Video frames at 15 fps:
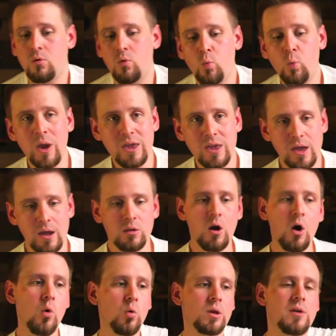weekend
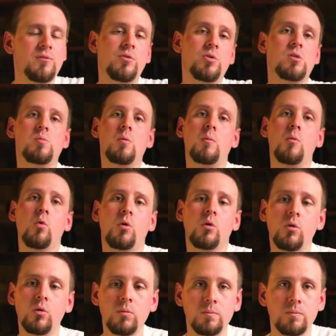only, for this
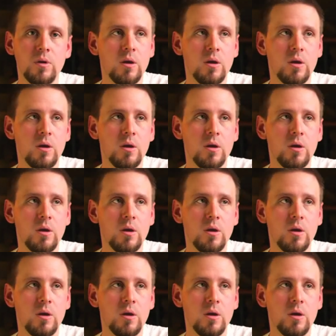Memorial,